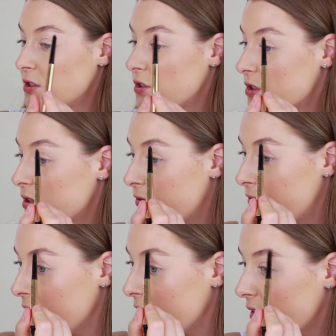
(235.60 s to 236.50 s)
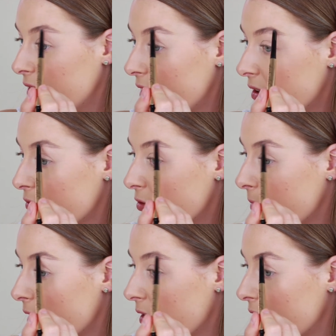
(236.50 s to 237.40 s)
I just fill in from
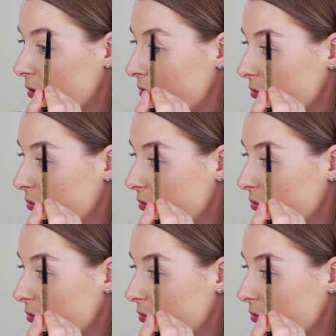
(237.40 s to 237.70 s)
there.